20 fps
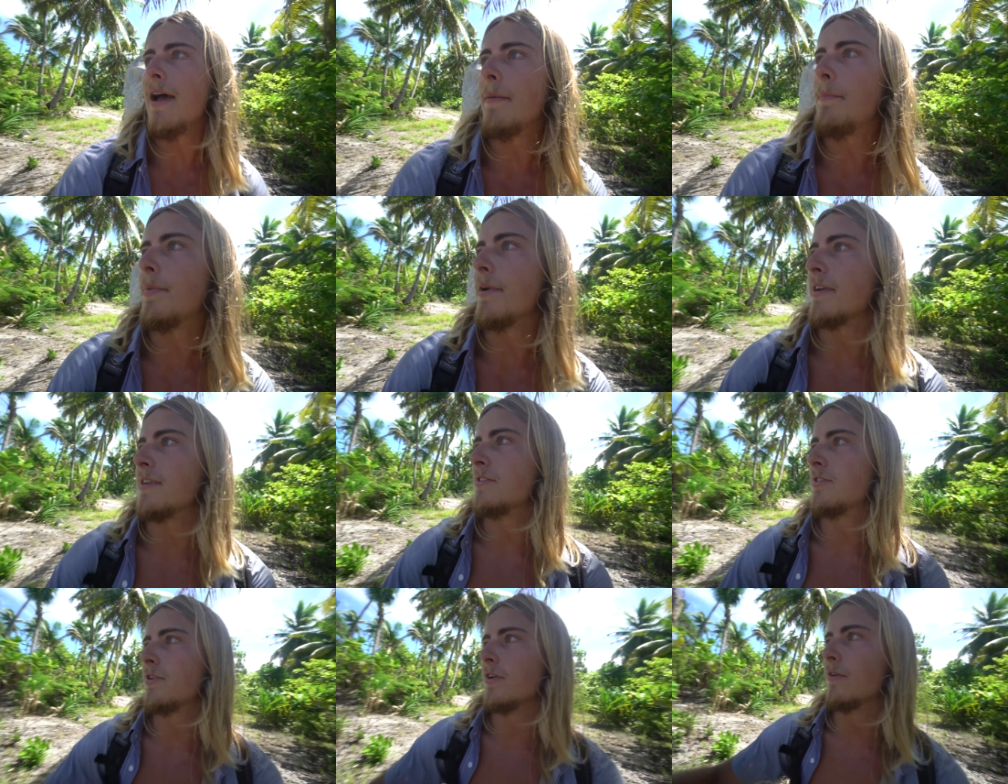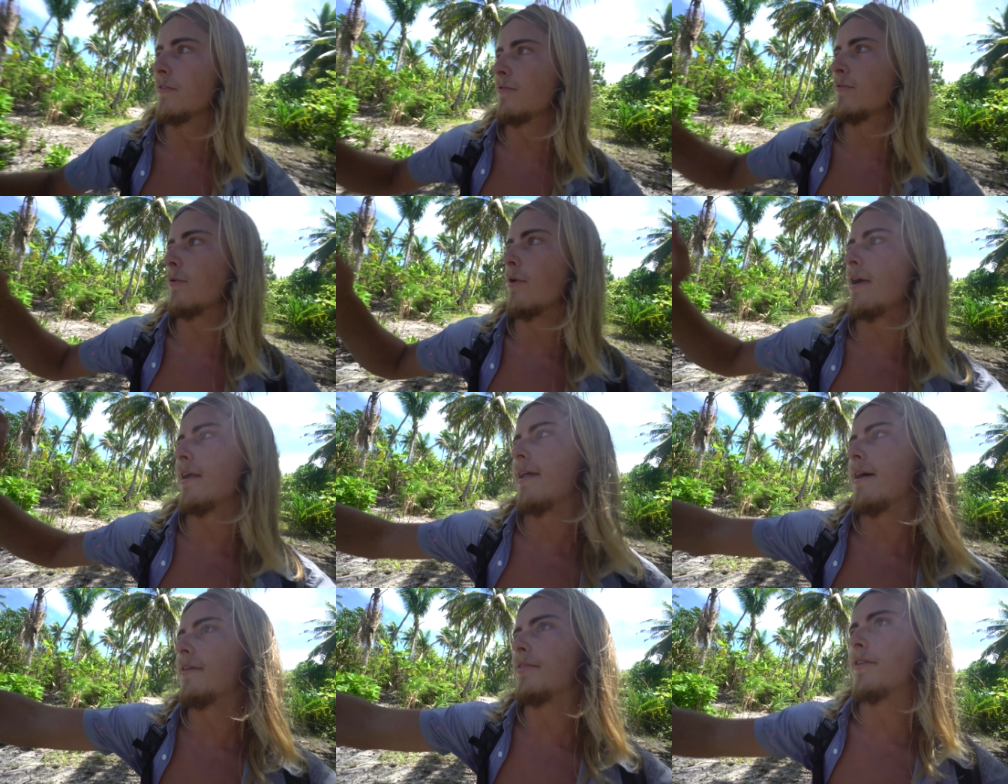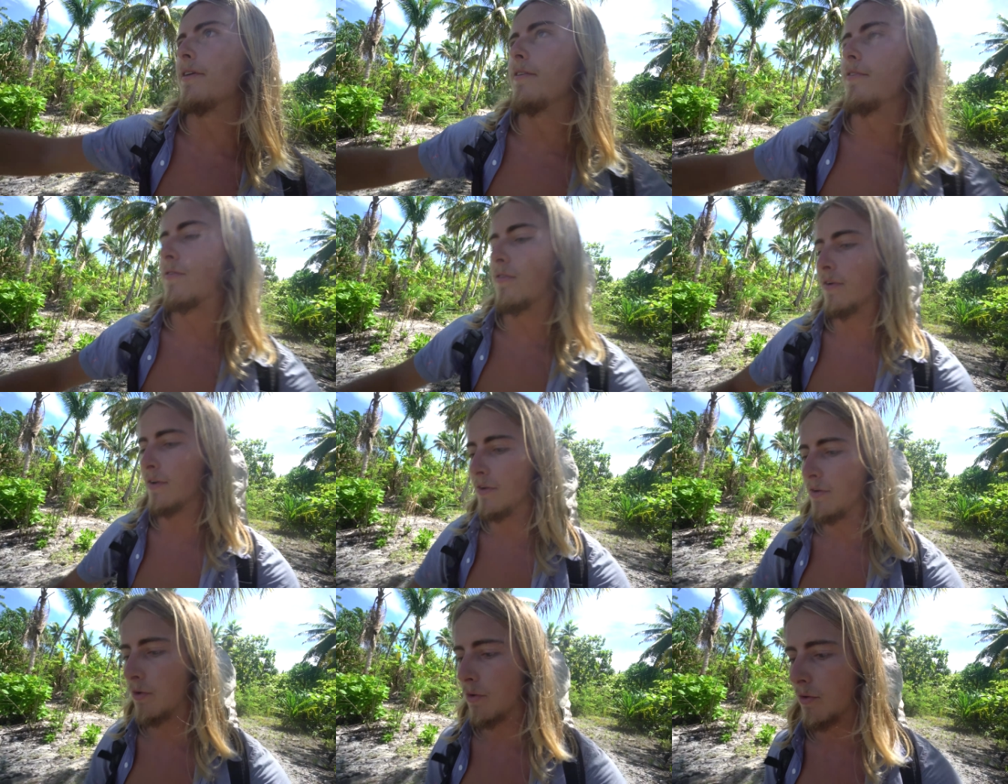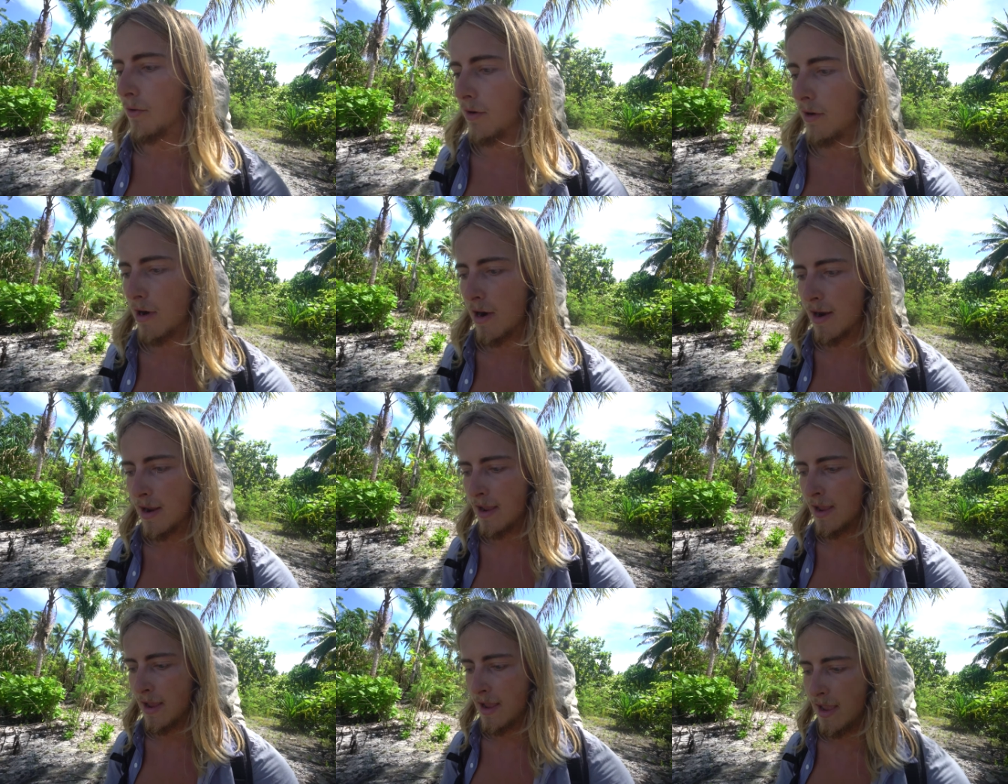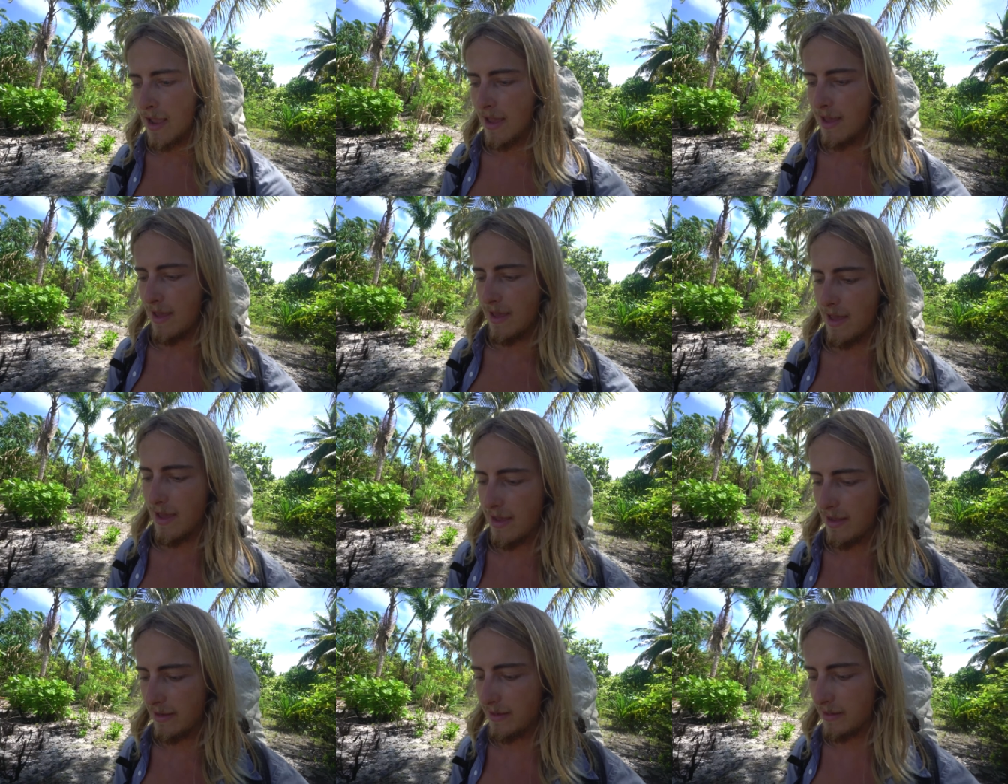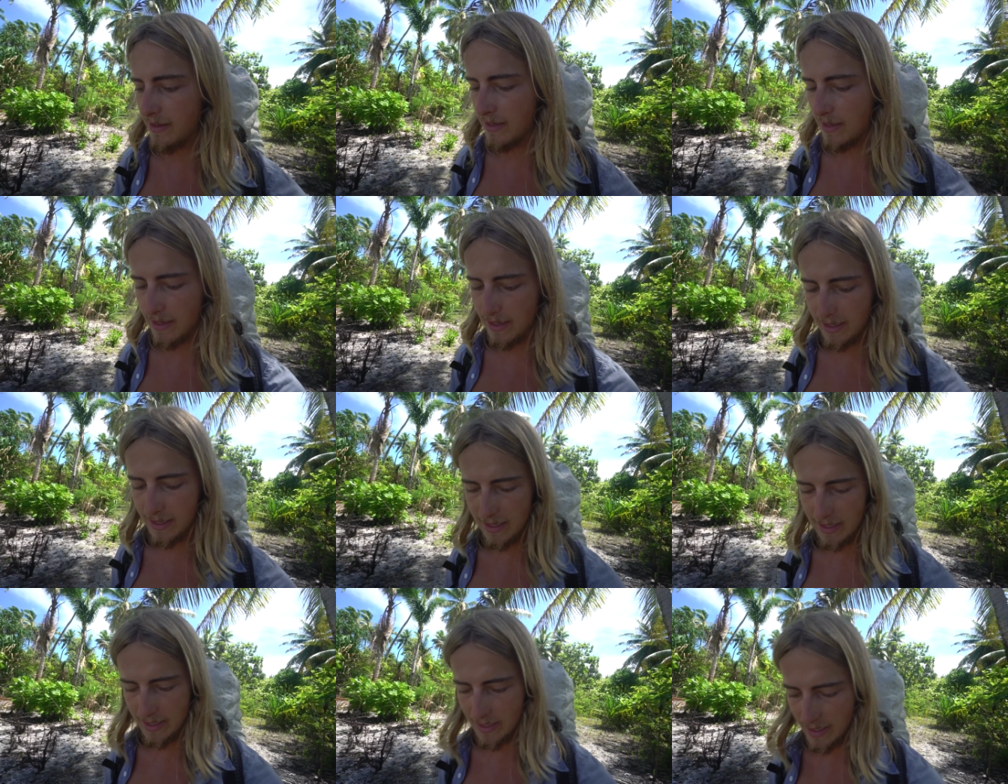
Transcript: epic surf right out their front door, and uh,